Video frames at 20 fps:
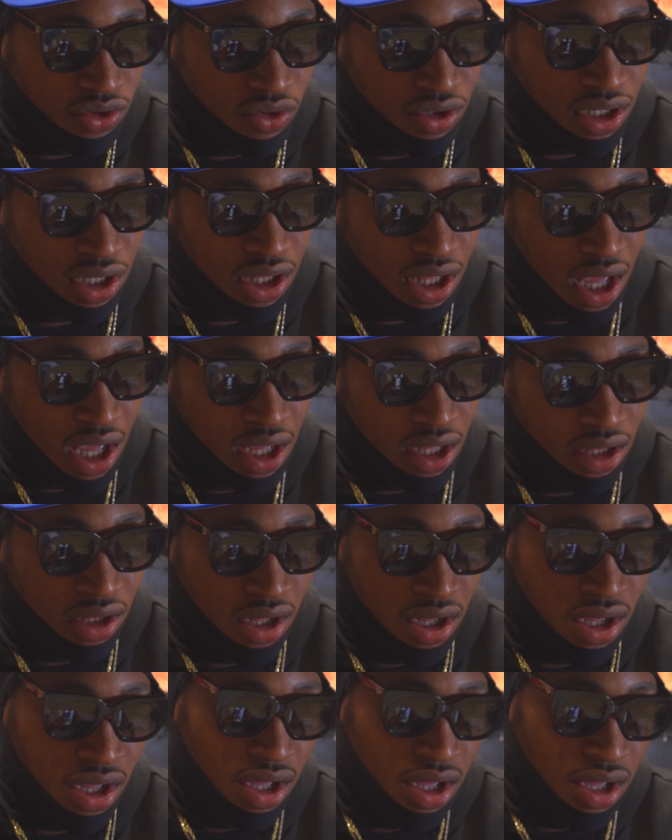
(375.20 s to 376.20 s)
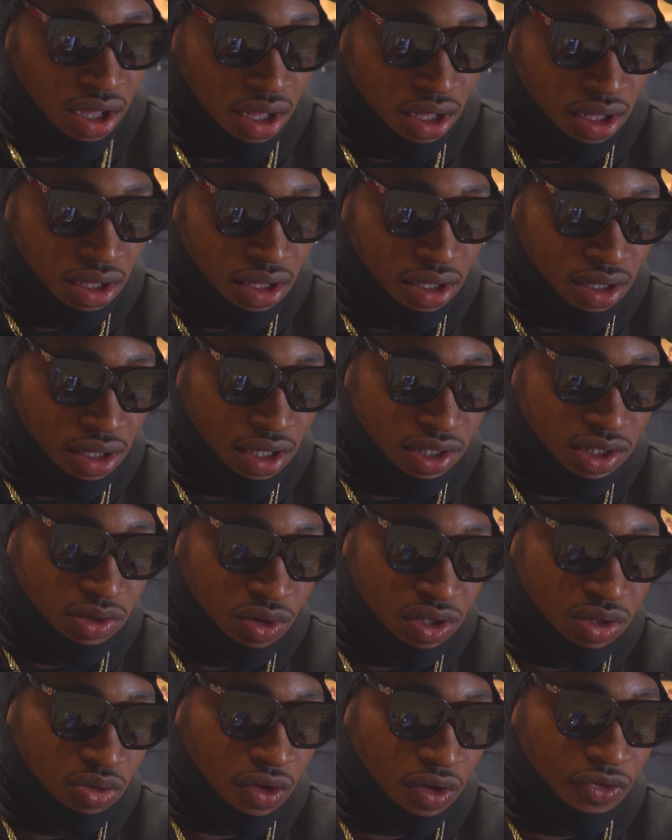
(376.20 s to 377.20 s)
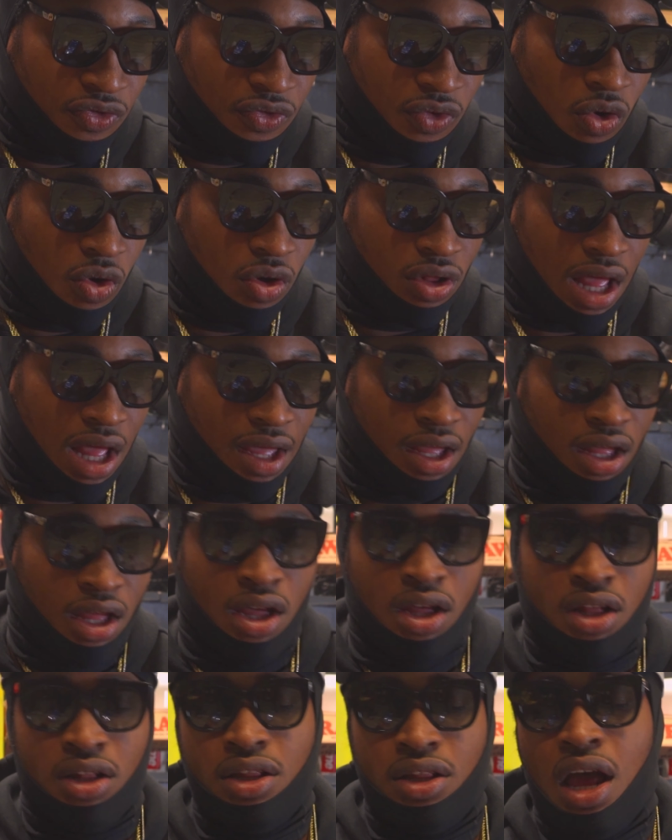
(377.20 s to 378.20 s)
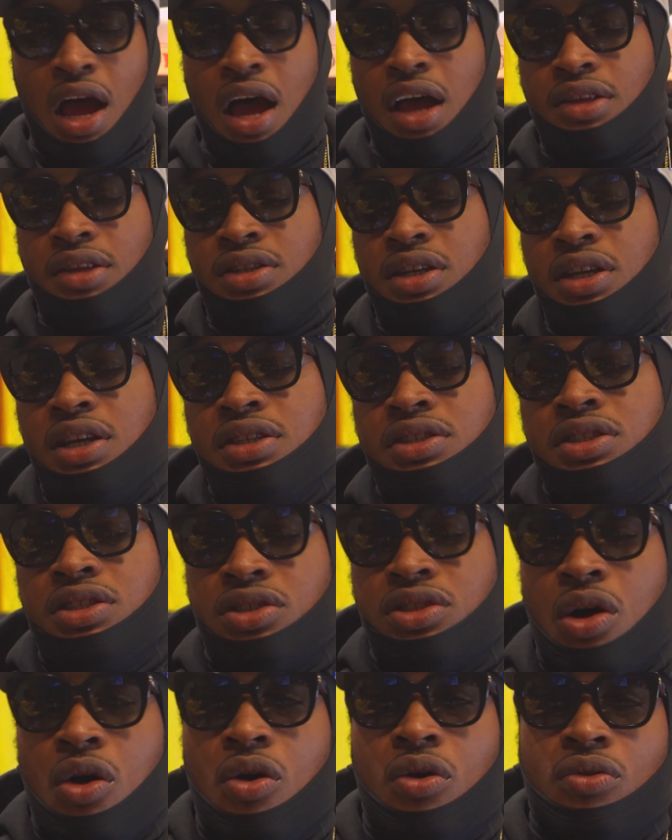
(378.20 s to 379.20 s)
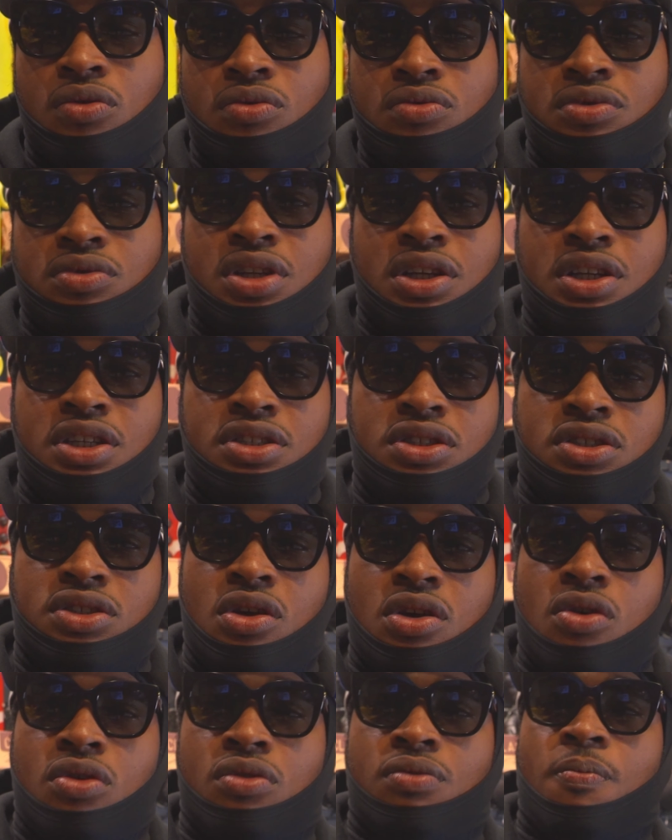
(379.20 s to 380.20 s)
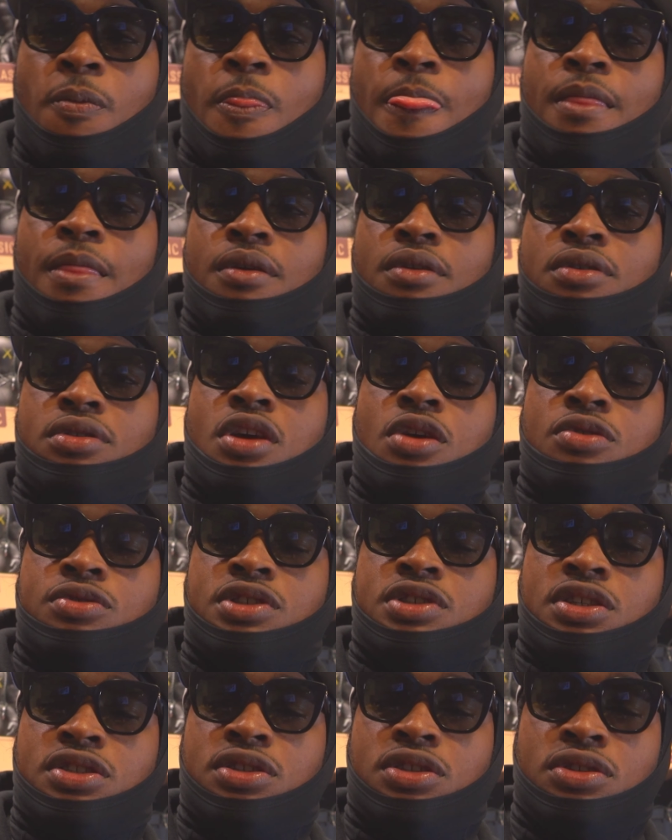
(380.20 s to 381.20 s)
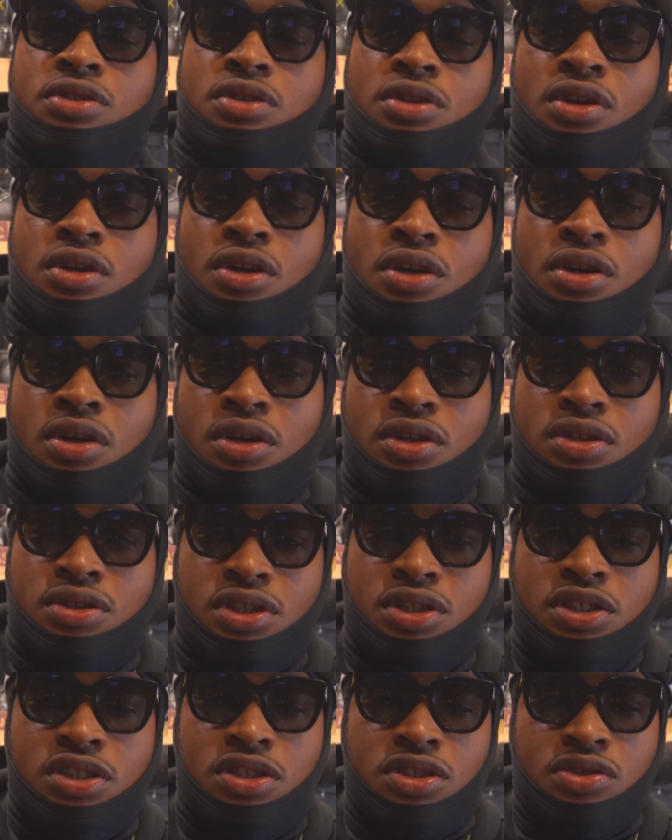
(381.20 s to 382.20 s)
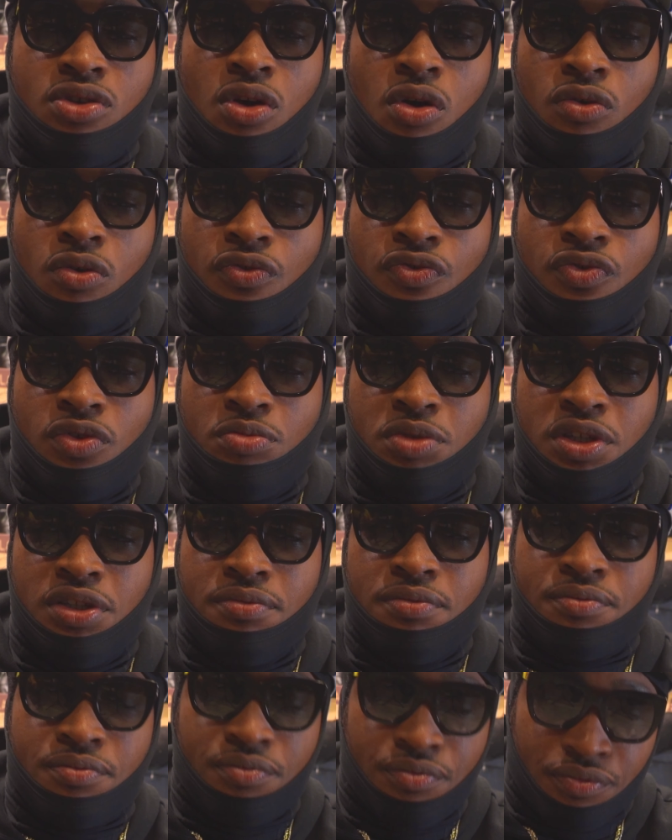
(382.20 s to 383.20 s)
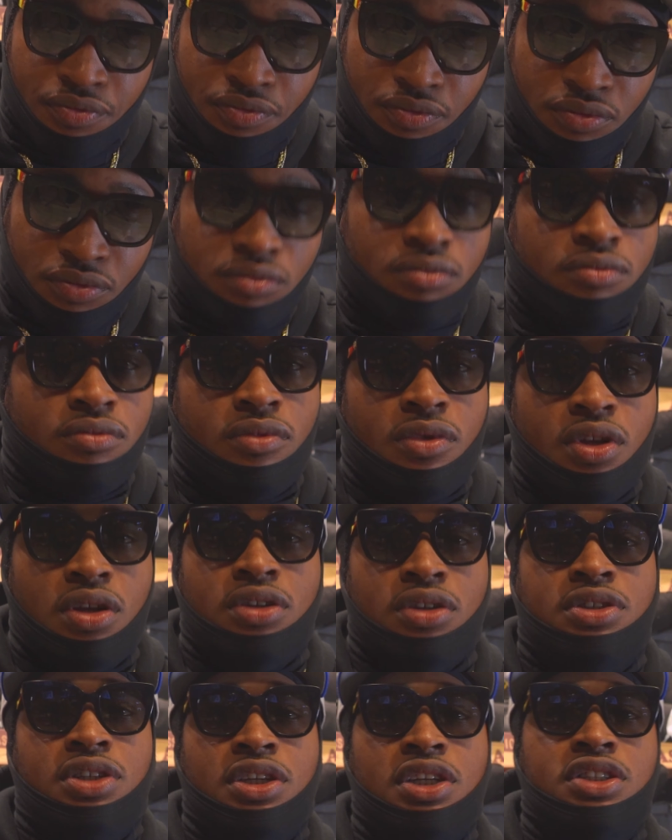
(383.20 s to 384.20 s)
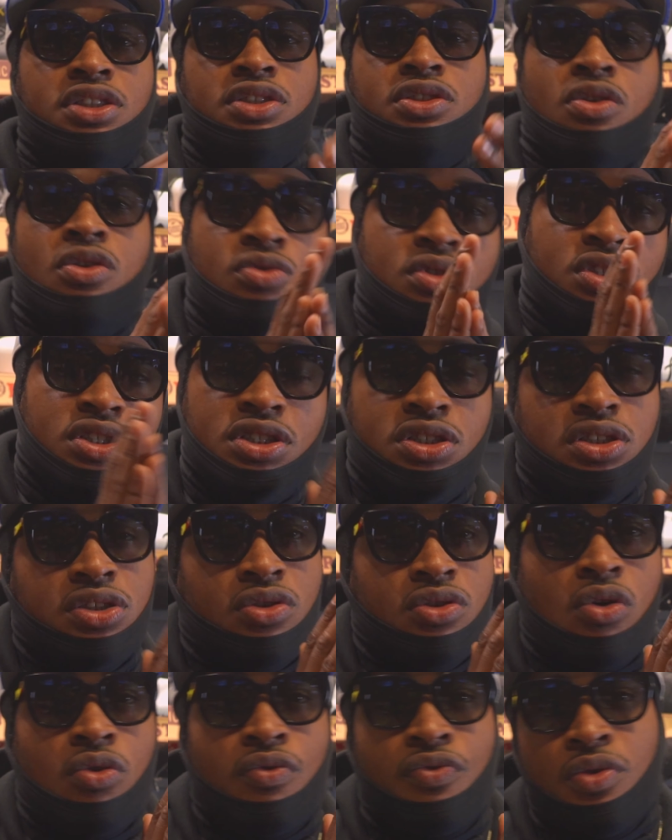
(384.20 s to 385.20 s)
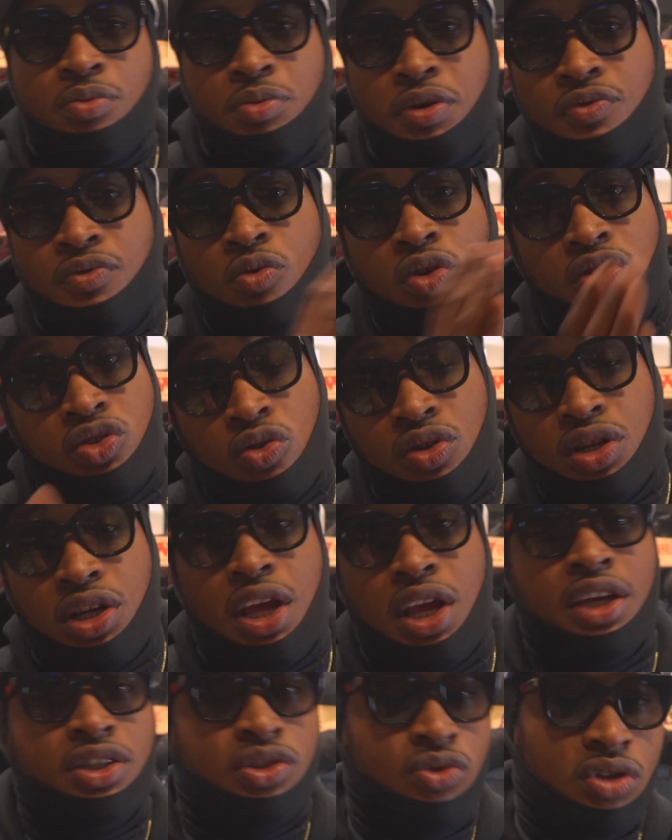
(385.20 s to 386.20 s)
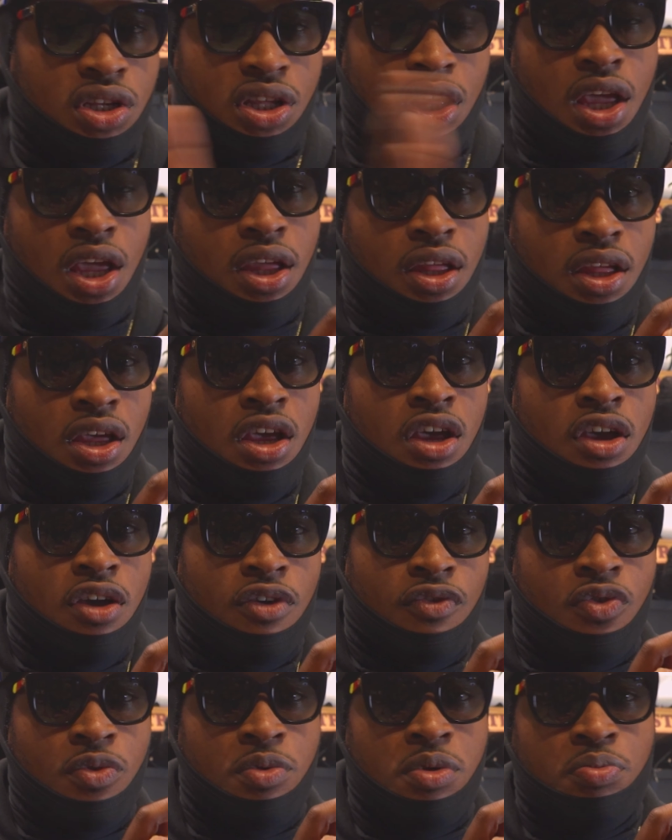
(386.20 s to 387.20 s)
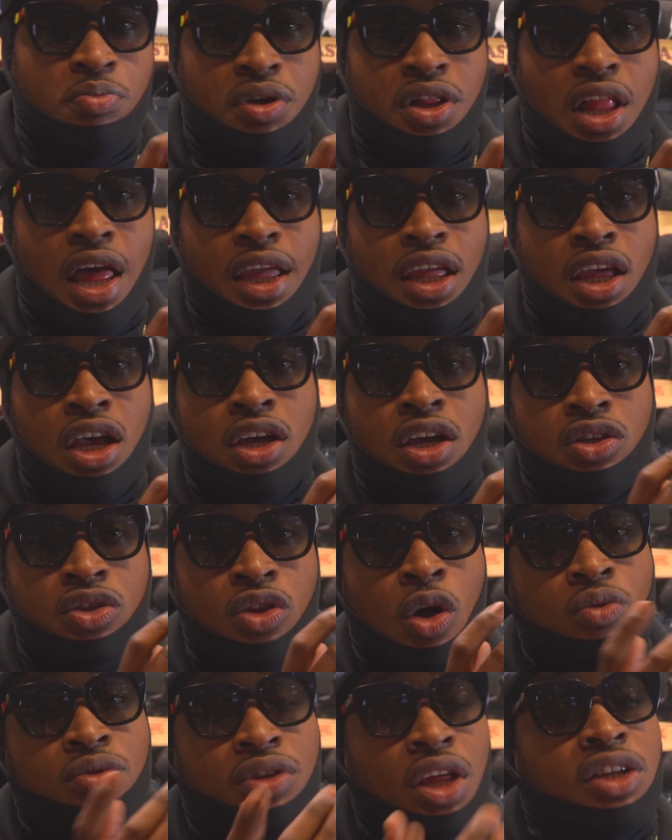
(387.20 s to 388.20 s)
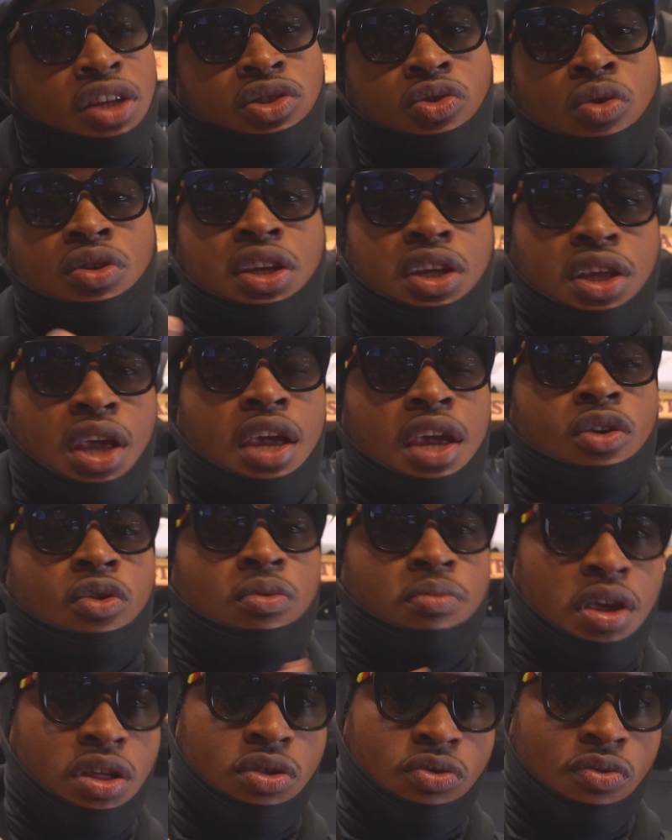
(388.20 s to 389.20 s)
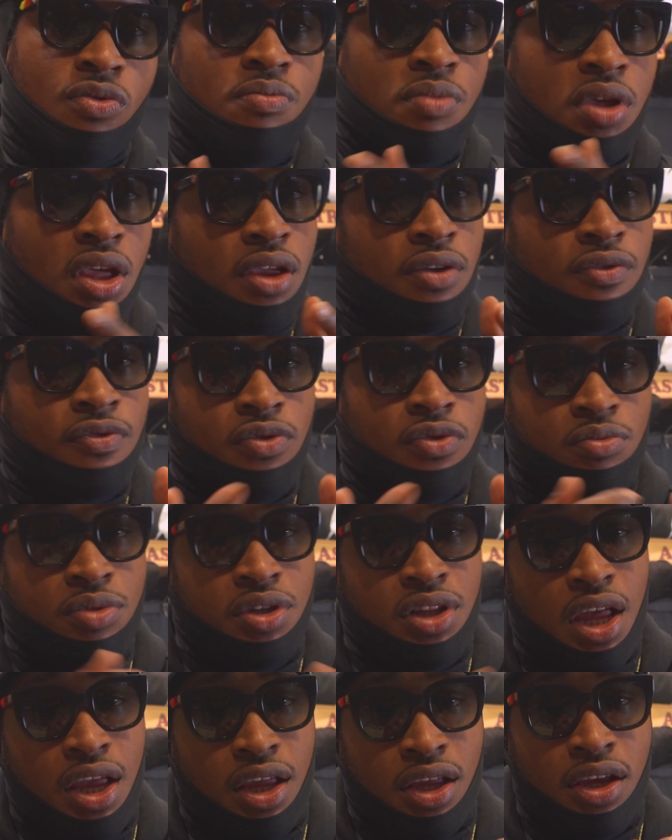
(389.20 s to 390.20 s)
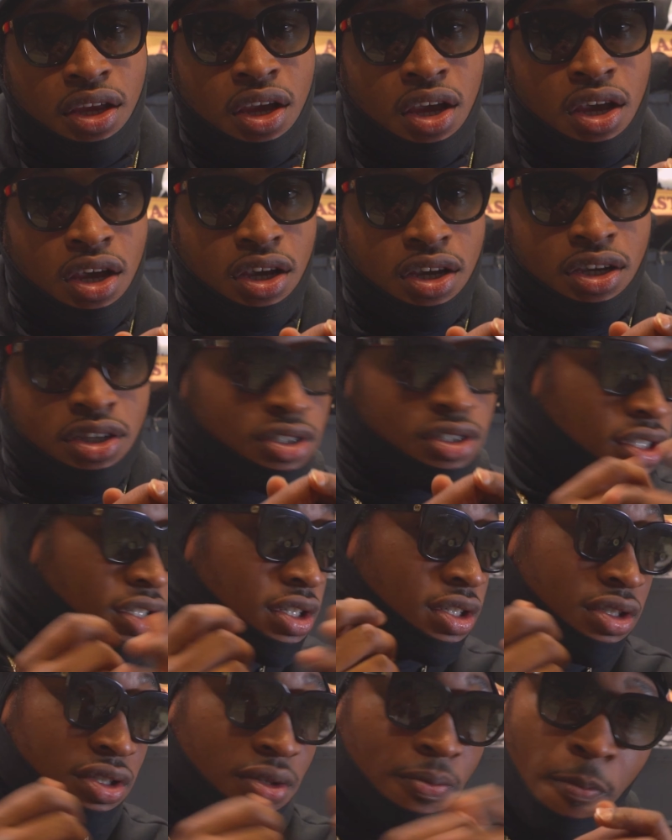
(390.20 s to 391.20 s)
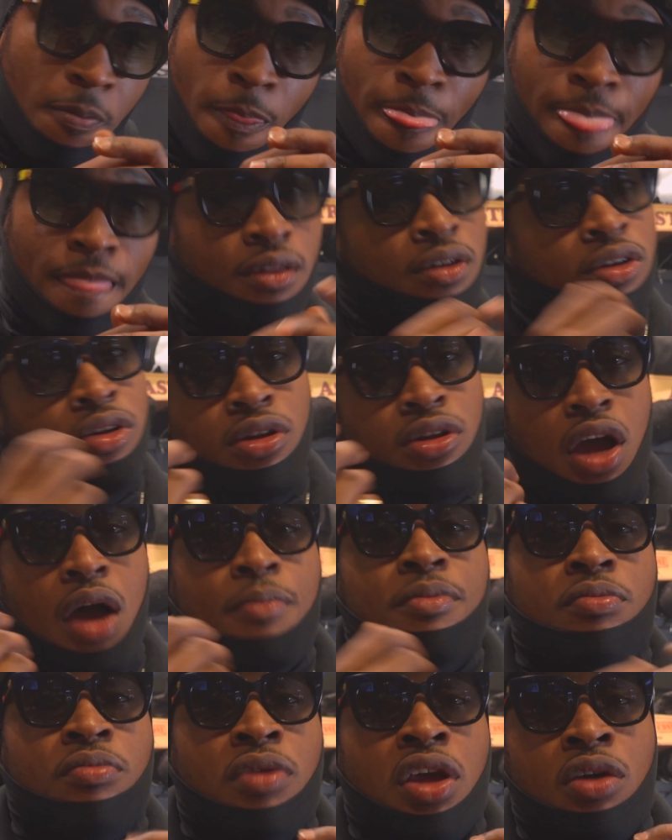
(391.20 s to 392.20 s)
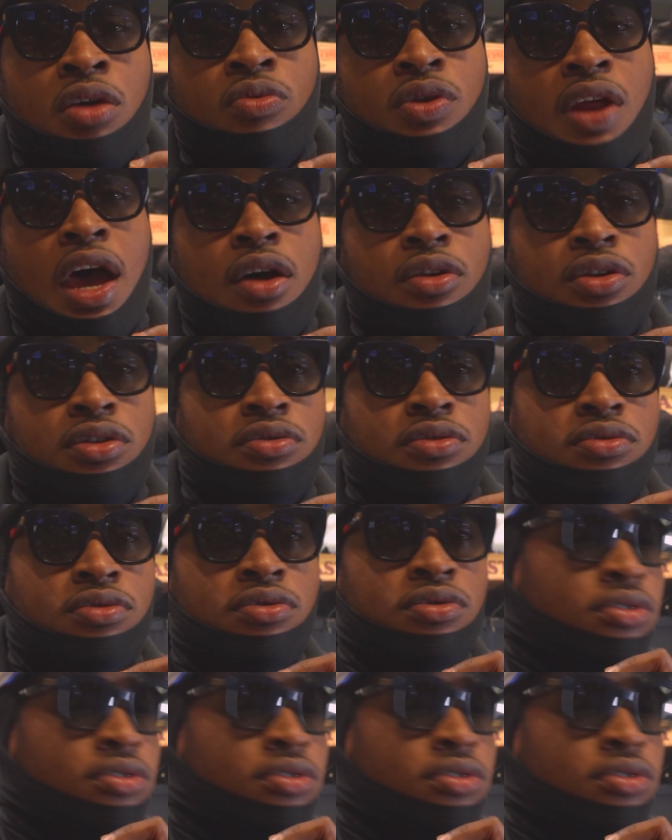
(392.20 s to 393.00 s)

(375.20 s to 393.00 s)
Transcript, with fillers: to join the gang in twenty twenty-four? Like, nah, to each his own. To each his own. Yo, sixty. To each his own, feel me? To each his own, to each his own, feel me? If you want to join the gang, join the gang, feel me? But, like, don't think join the gang gonna make you a man, feel me? Like, because, look, I'm a man without it.